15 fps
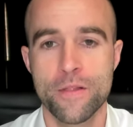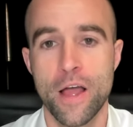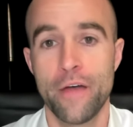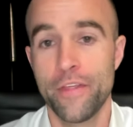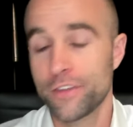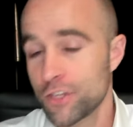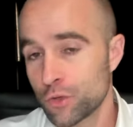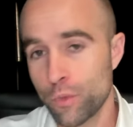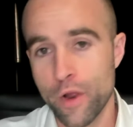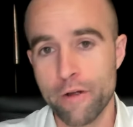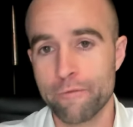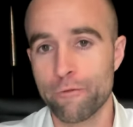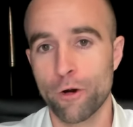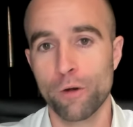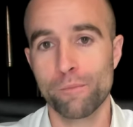And this is
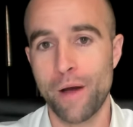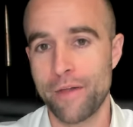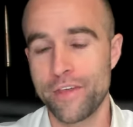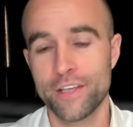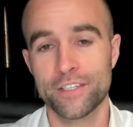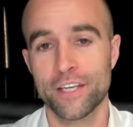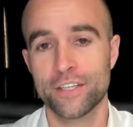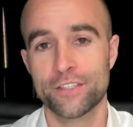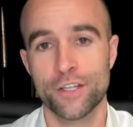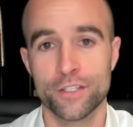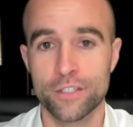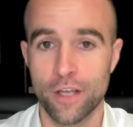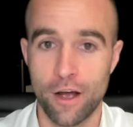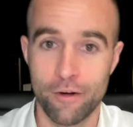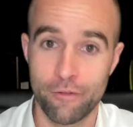reaffirmed by the
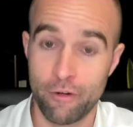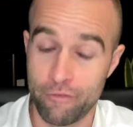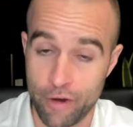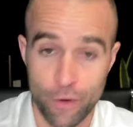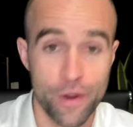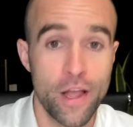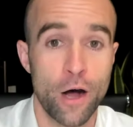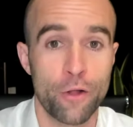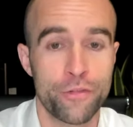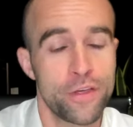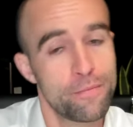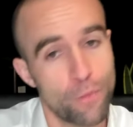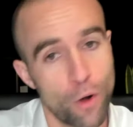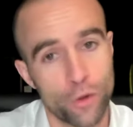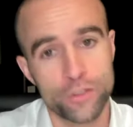existence of a very healthy
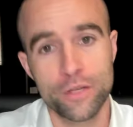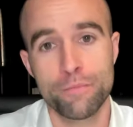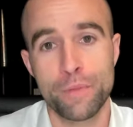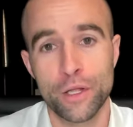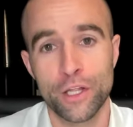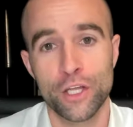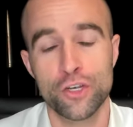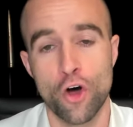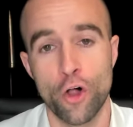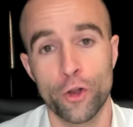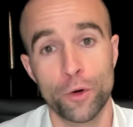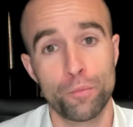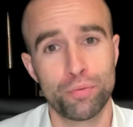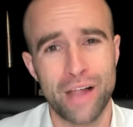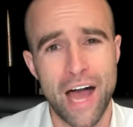multi-billion
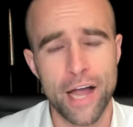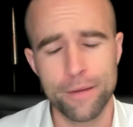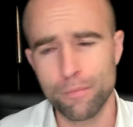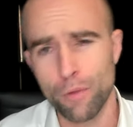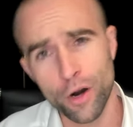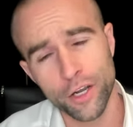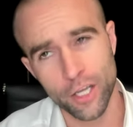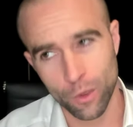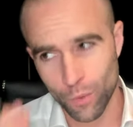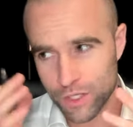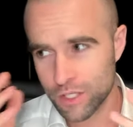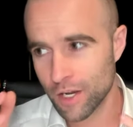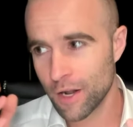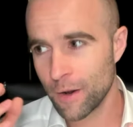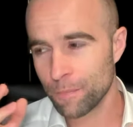dollar black market,
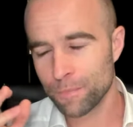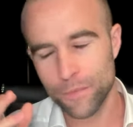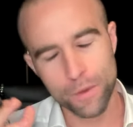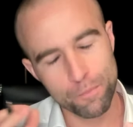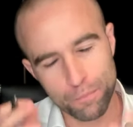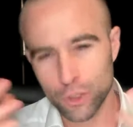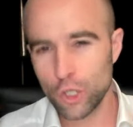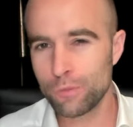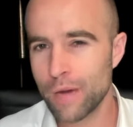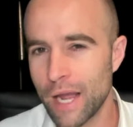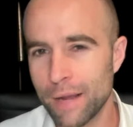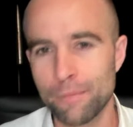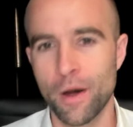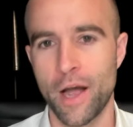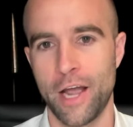which blew
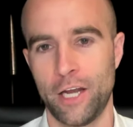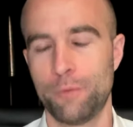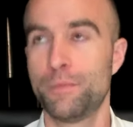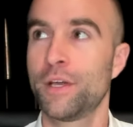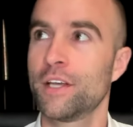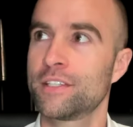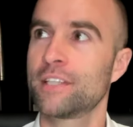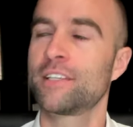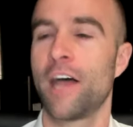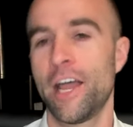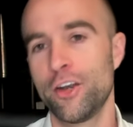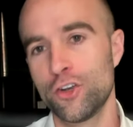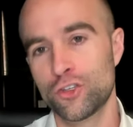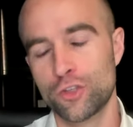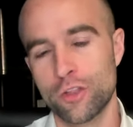my mind because as I
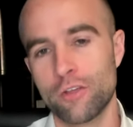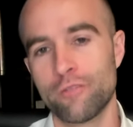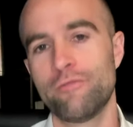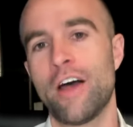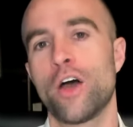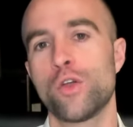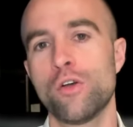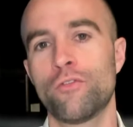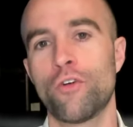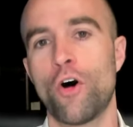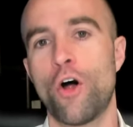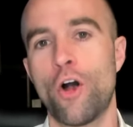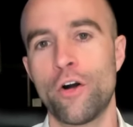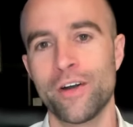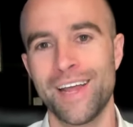understood the value of
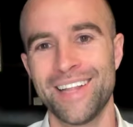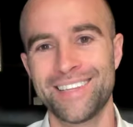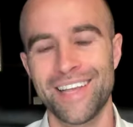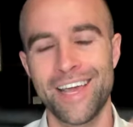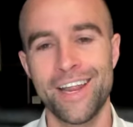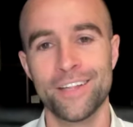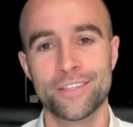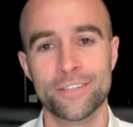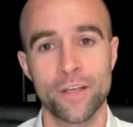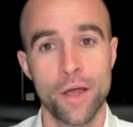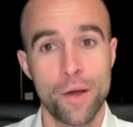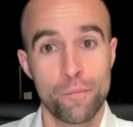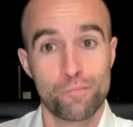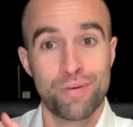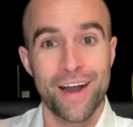art, it's in its
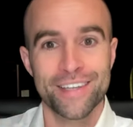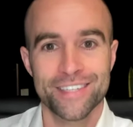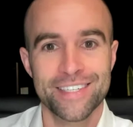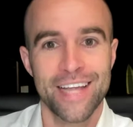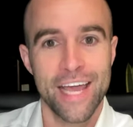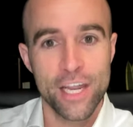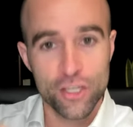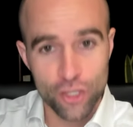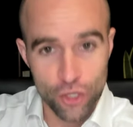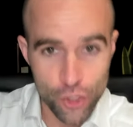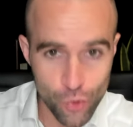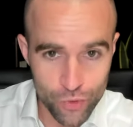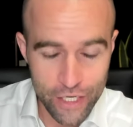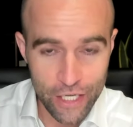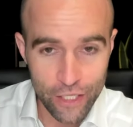presentation
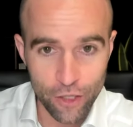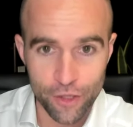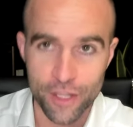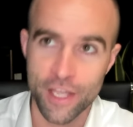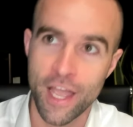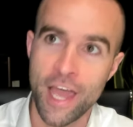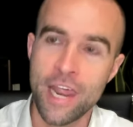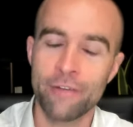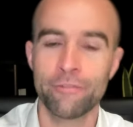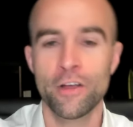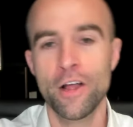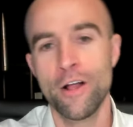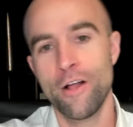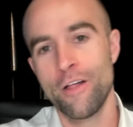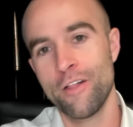utility. And if
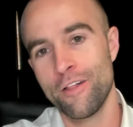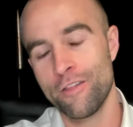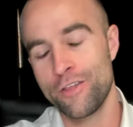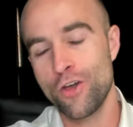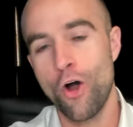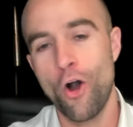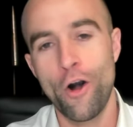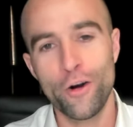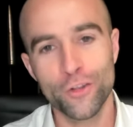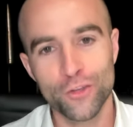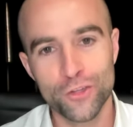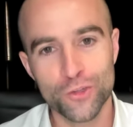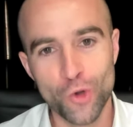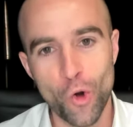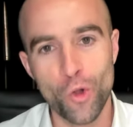the art
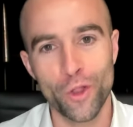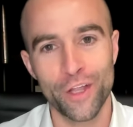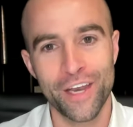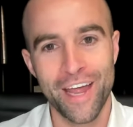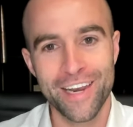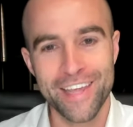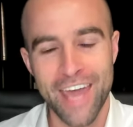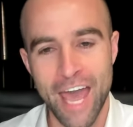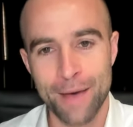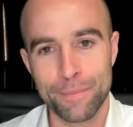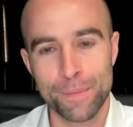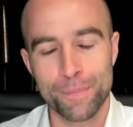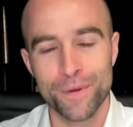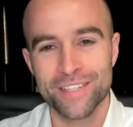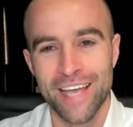is stolen and can't
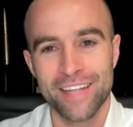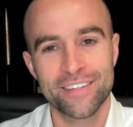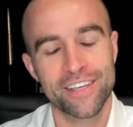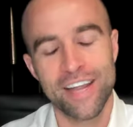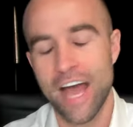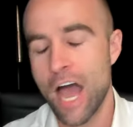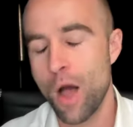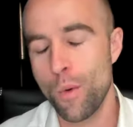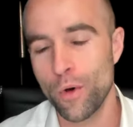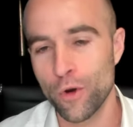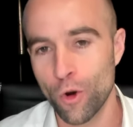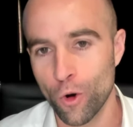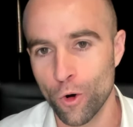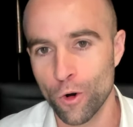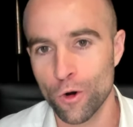be presented, how
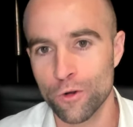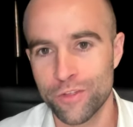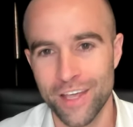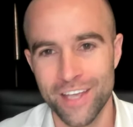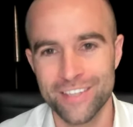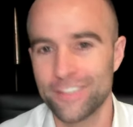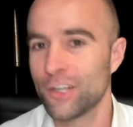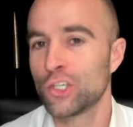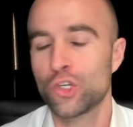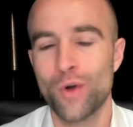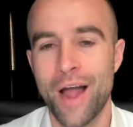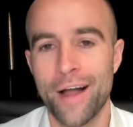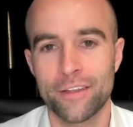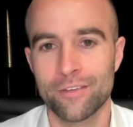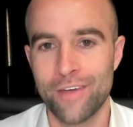on earth is it
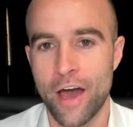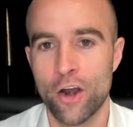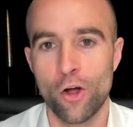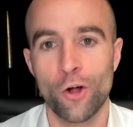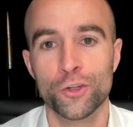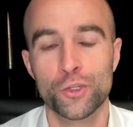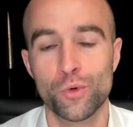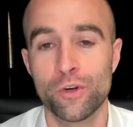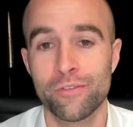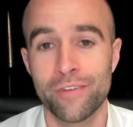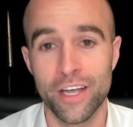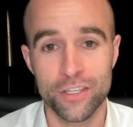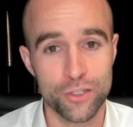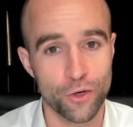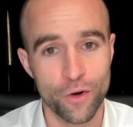attractive at all to an
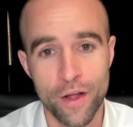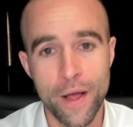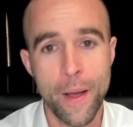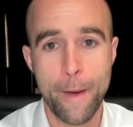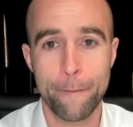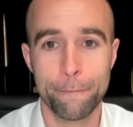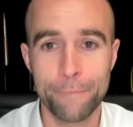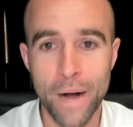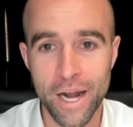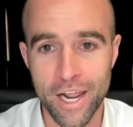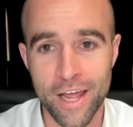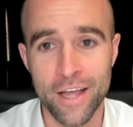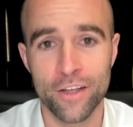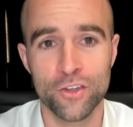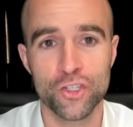investor? But
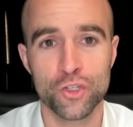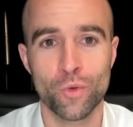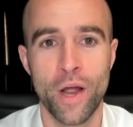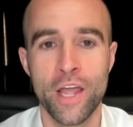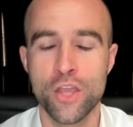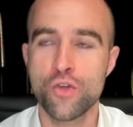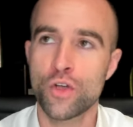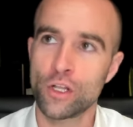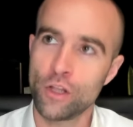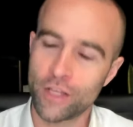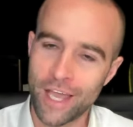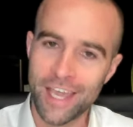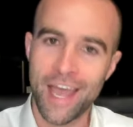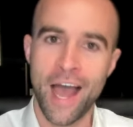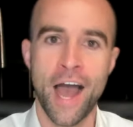it is, right? You could look
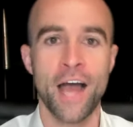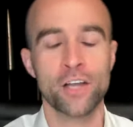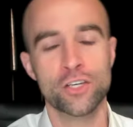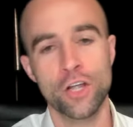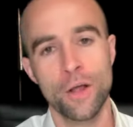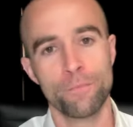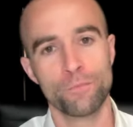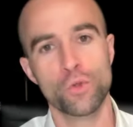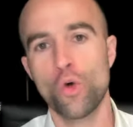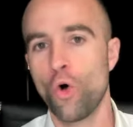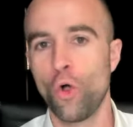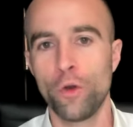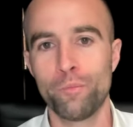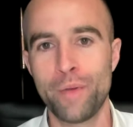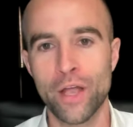at cash,
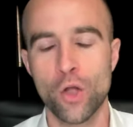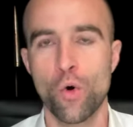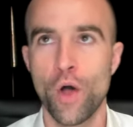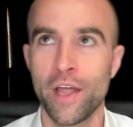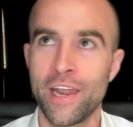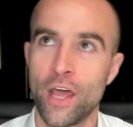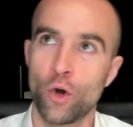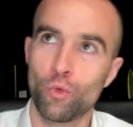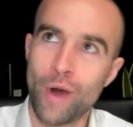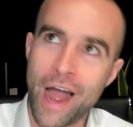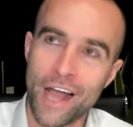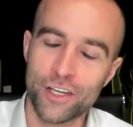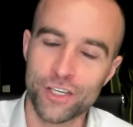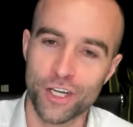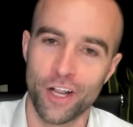gold, Bitcoin, and
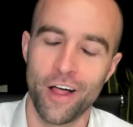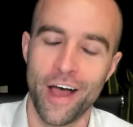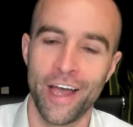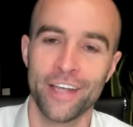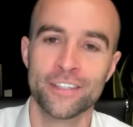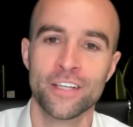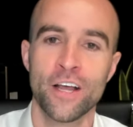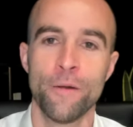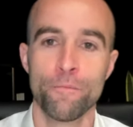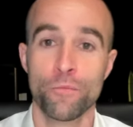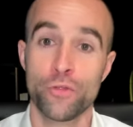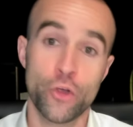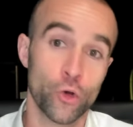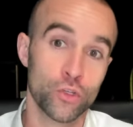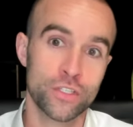rationalize
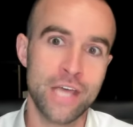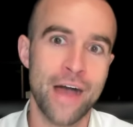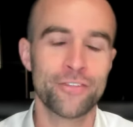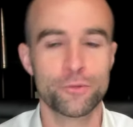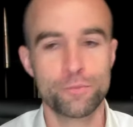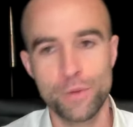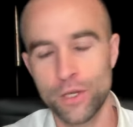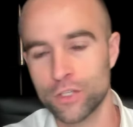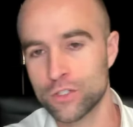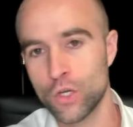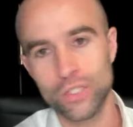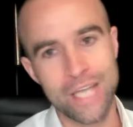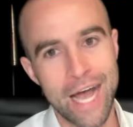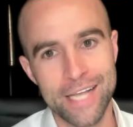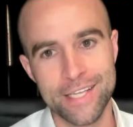those thefts because
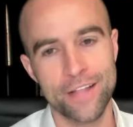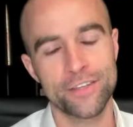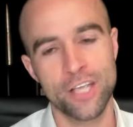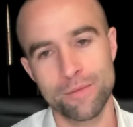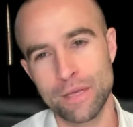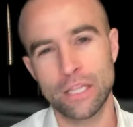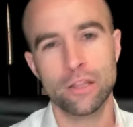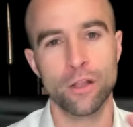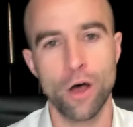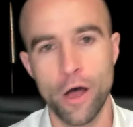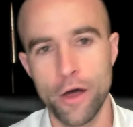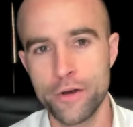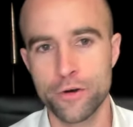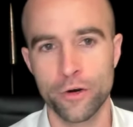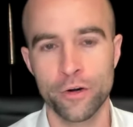those assets can be
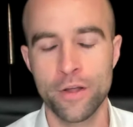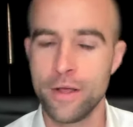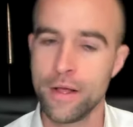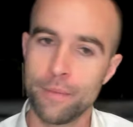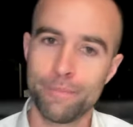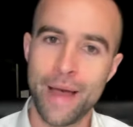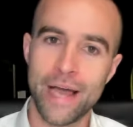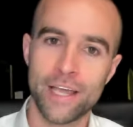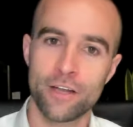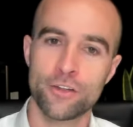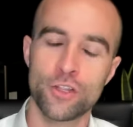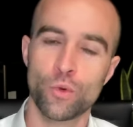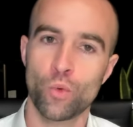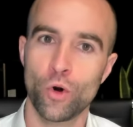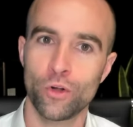laundered back into
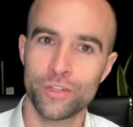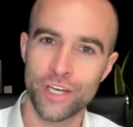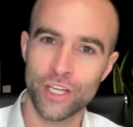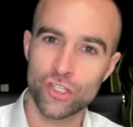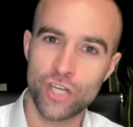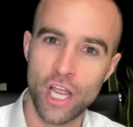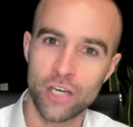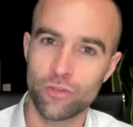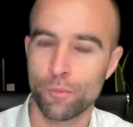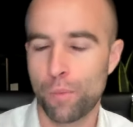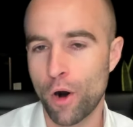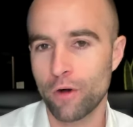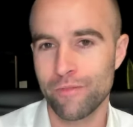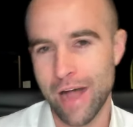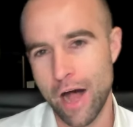the world in exchange for
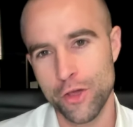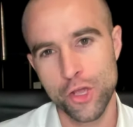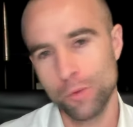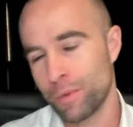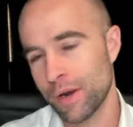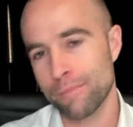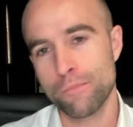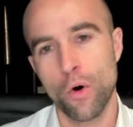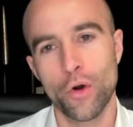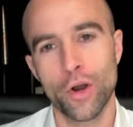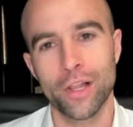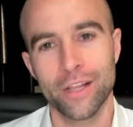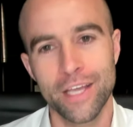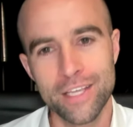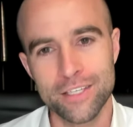par value. But a Mona
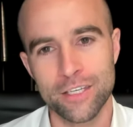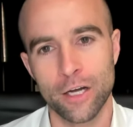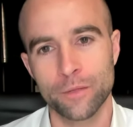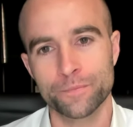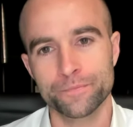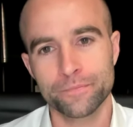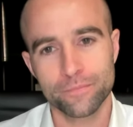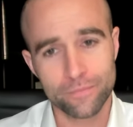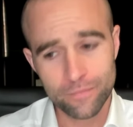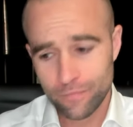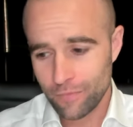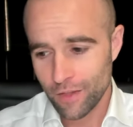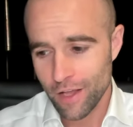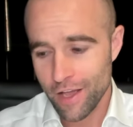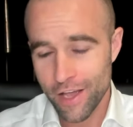Lisa
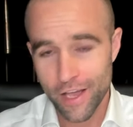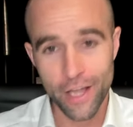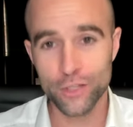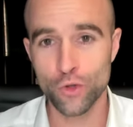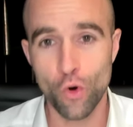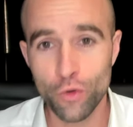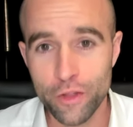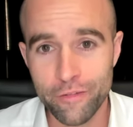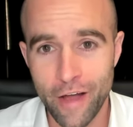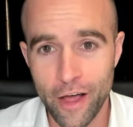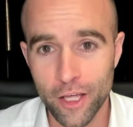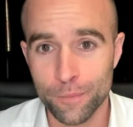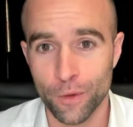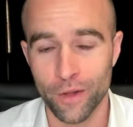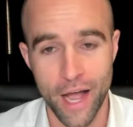is only
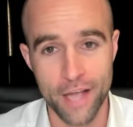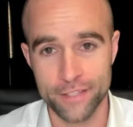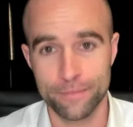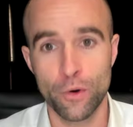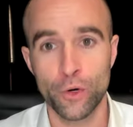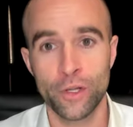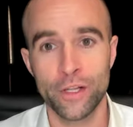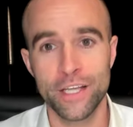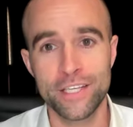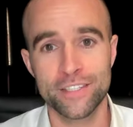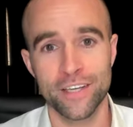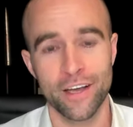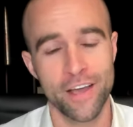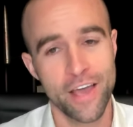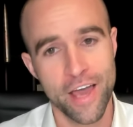valuable as a Mona
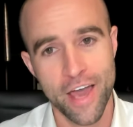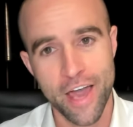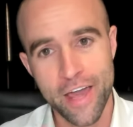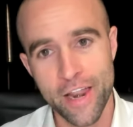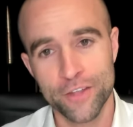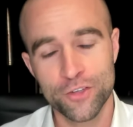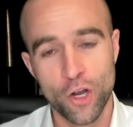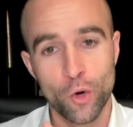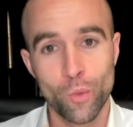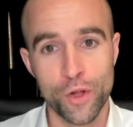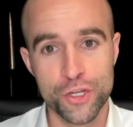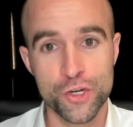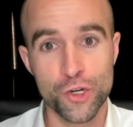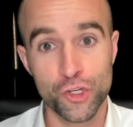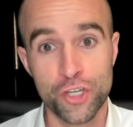Lisa in its
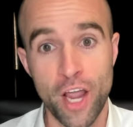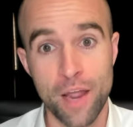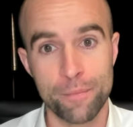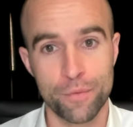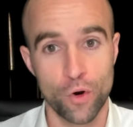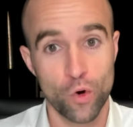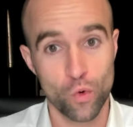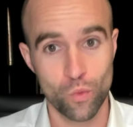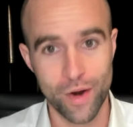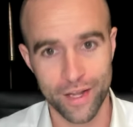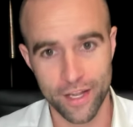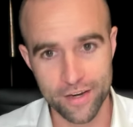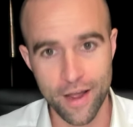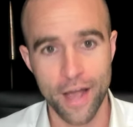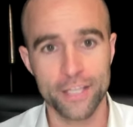original shape,
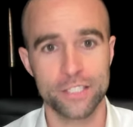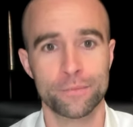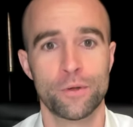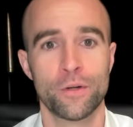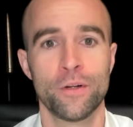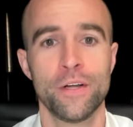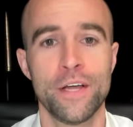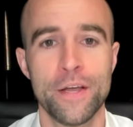recognizable.